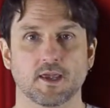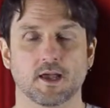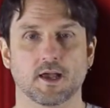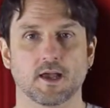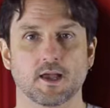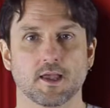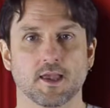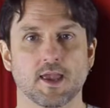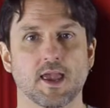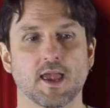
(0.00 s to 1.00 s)
uh,
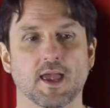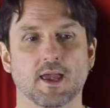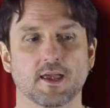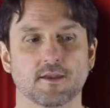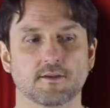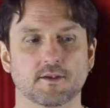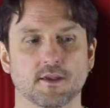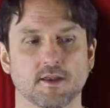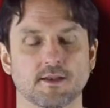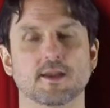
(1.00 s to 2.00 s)
and
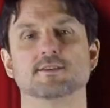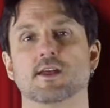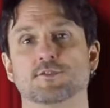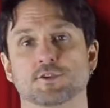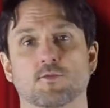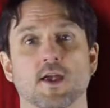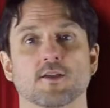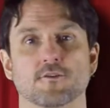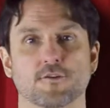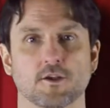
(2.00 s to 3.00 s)
in, instead of just a
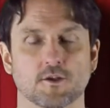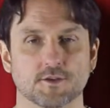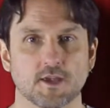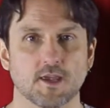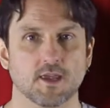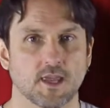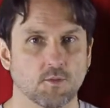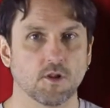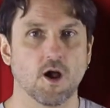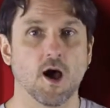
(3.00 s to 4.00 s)
regular field, it
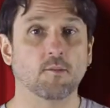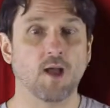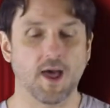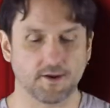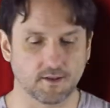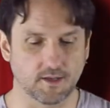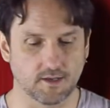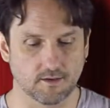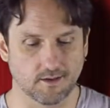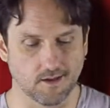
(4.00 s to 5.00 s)
will
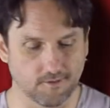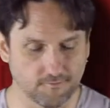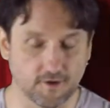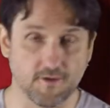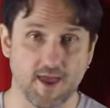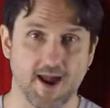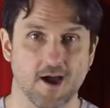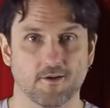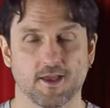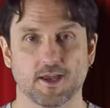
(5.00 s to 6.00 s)
automatically uh, figure that
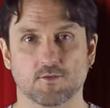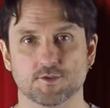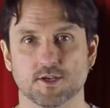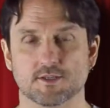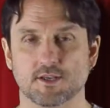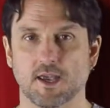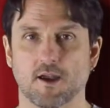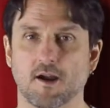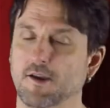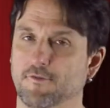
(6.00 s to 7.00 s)
out, and it will just say,
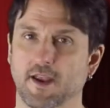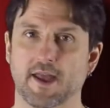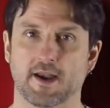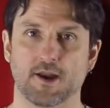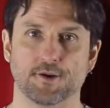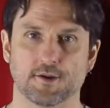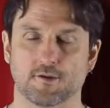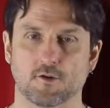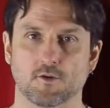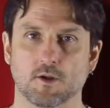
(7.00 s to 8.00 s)
all right, forget it. I don't need to
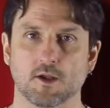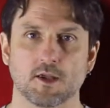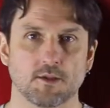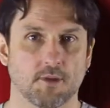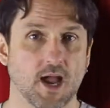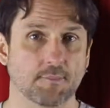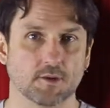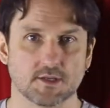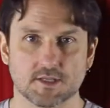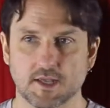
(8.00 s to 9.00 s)
do my
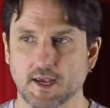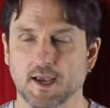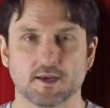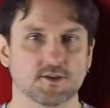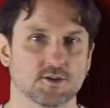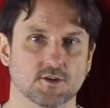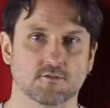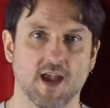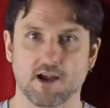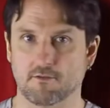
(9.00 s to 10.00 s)
hyperlist thing. I can
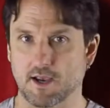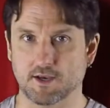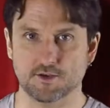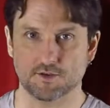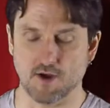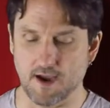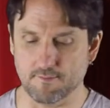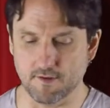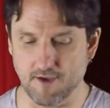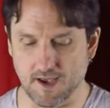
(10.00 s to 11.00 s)
just get, I can just
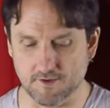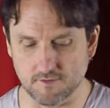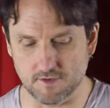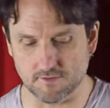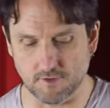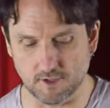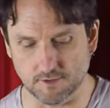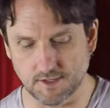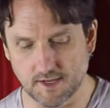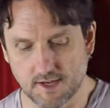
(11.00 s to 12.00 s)
grab the value of this field.